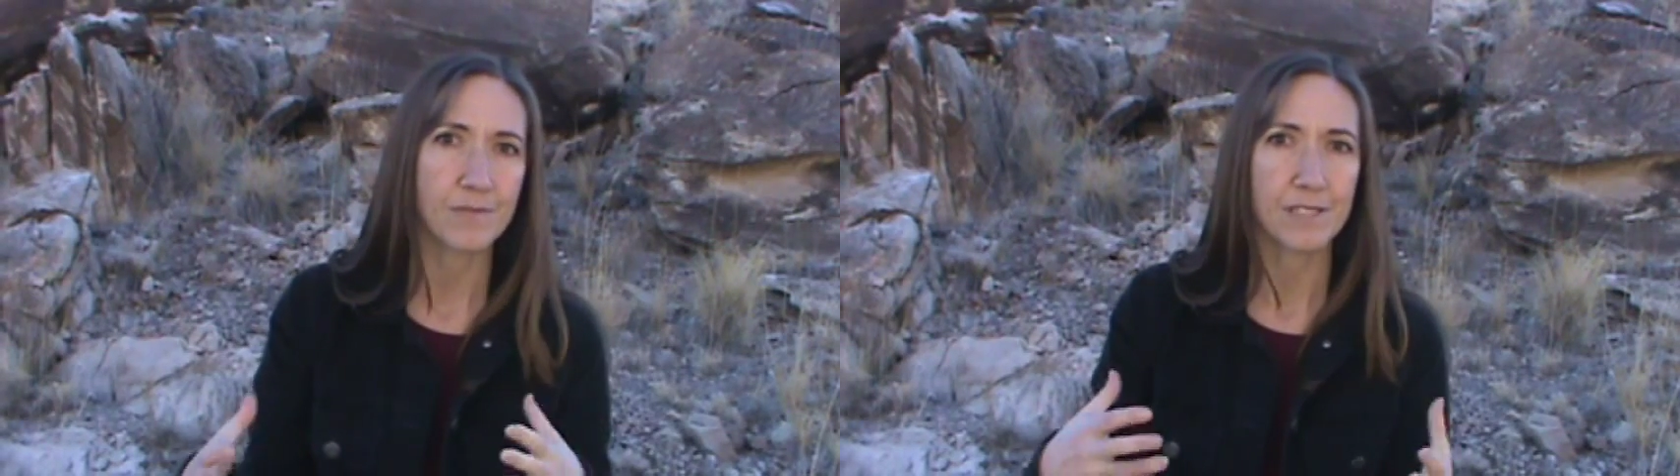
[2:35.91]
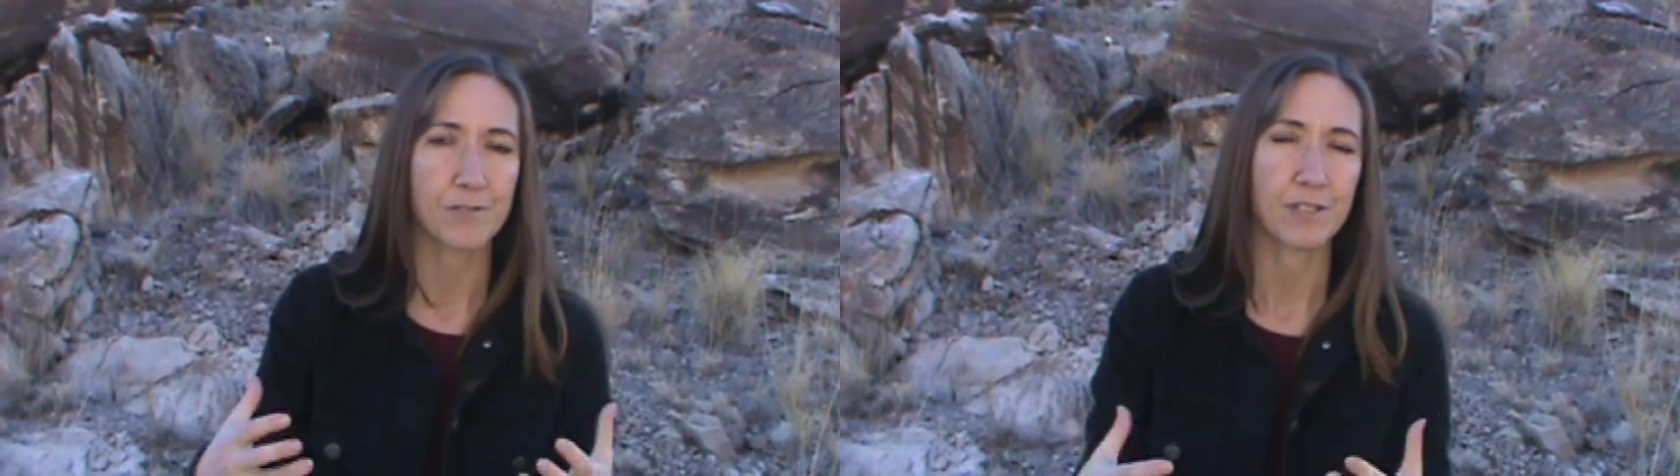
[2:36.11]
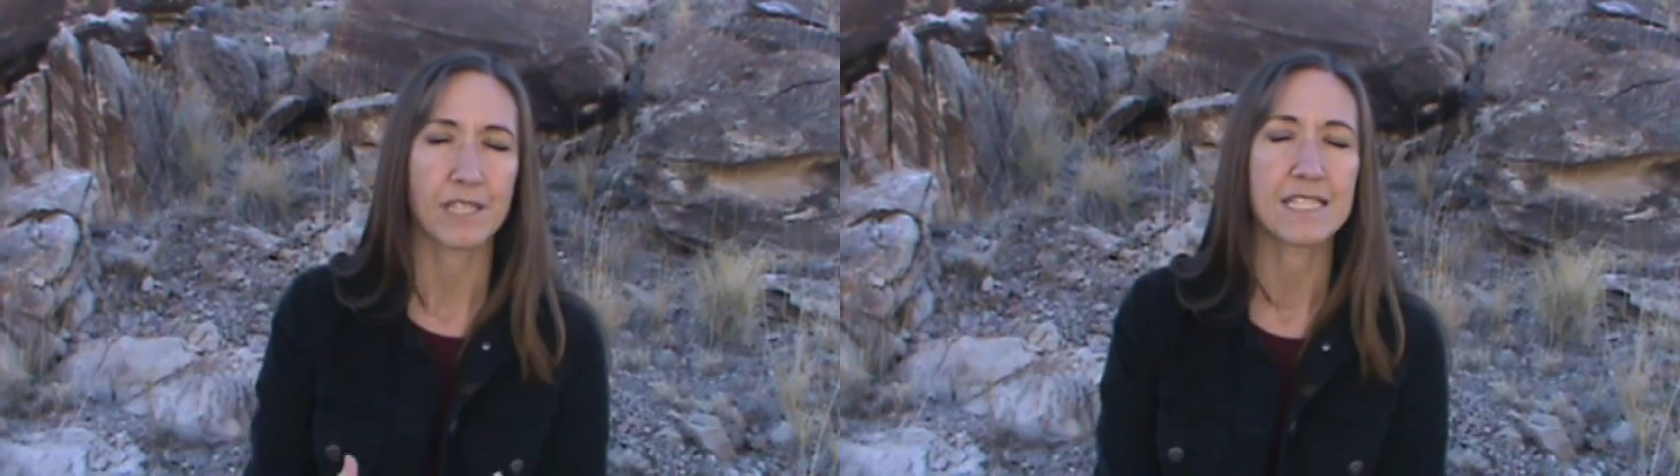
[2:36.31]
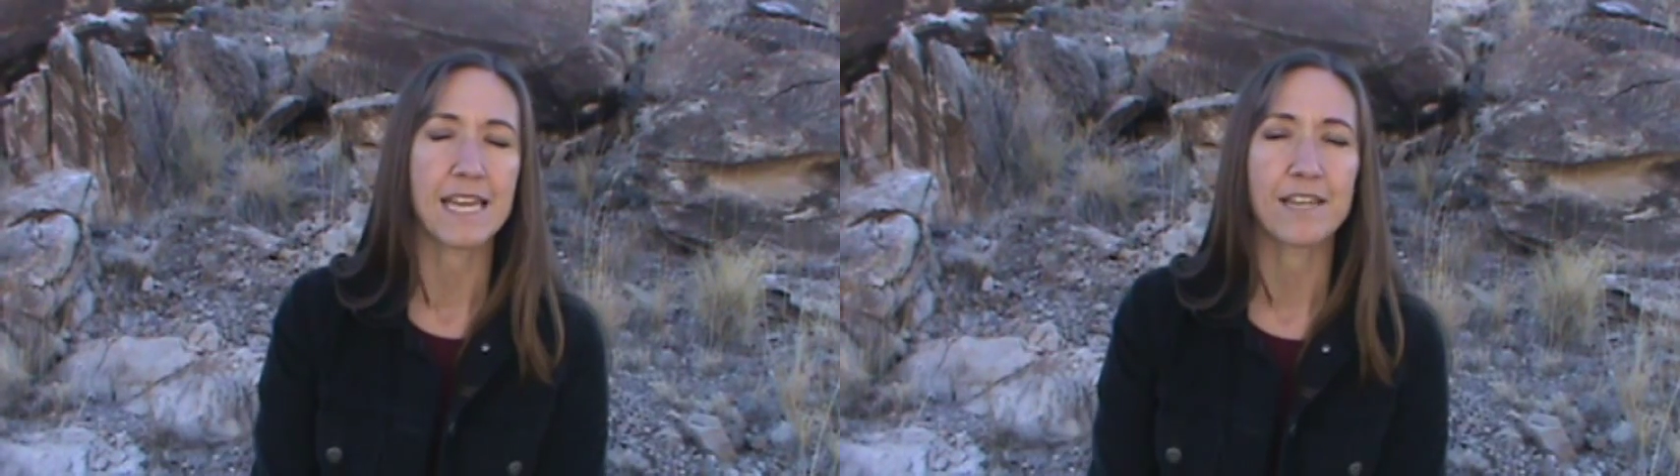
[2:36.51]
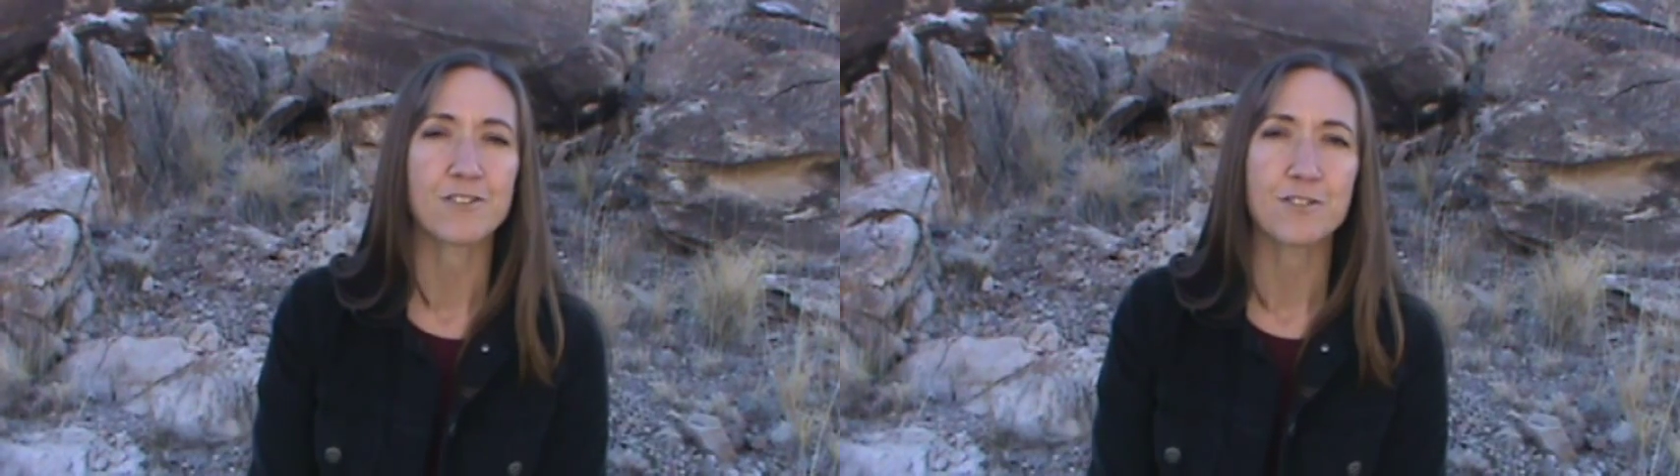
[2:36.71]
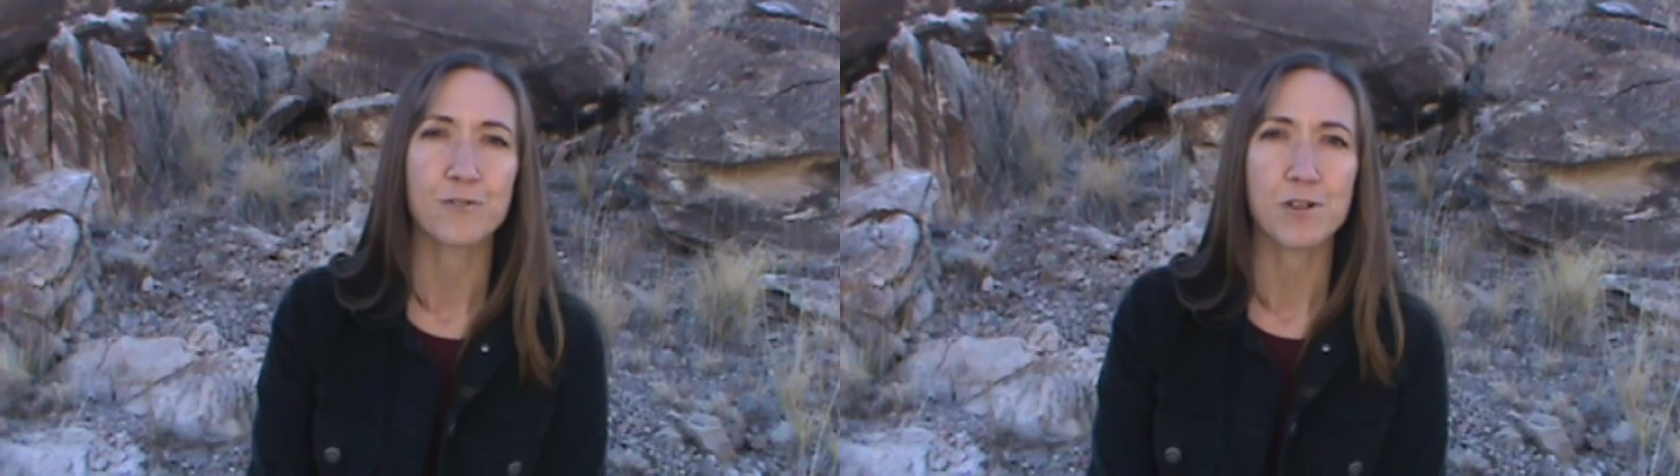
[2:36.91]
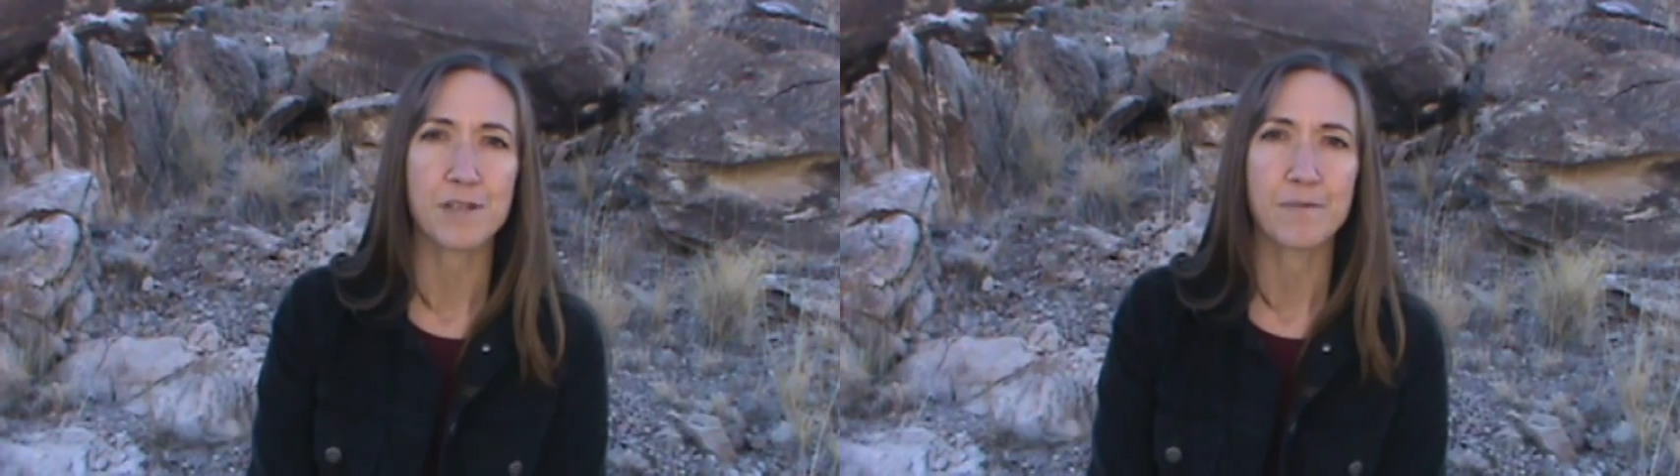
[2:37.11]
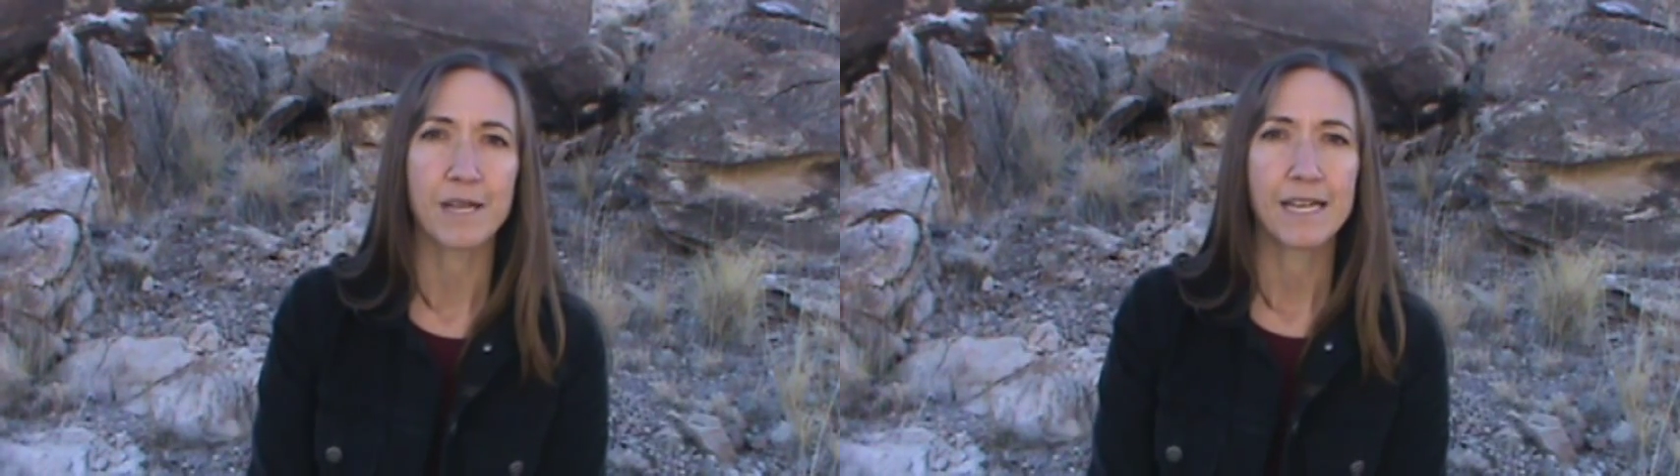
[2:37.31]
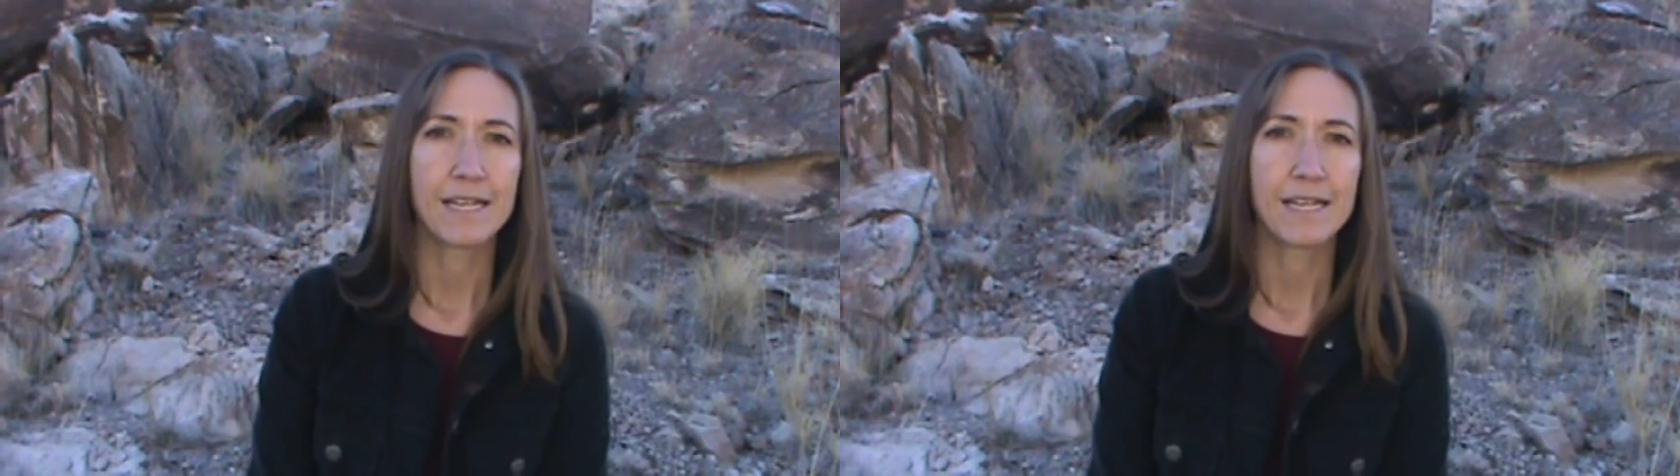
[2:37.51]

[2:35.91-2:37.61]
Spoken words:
different containers for them,